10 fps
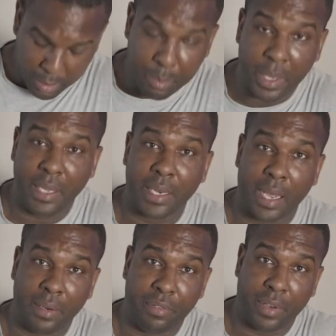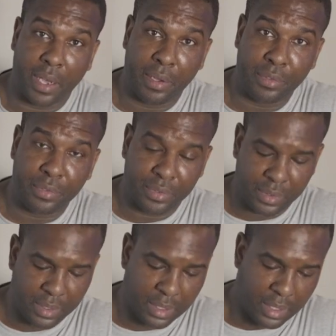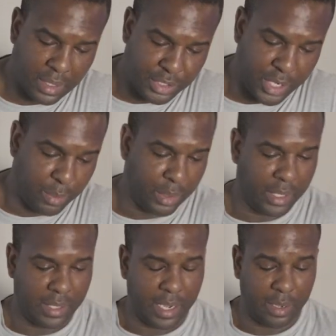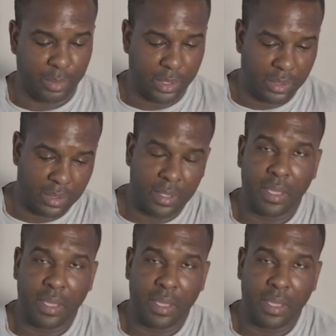P95 chambered in 9mm.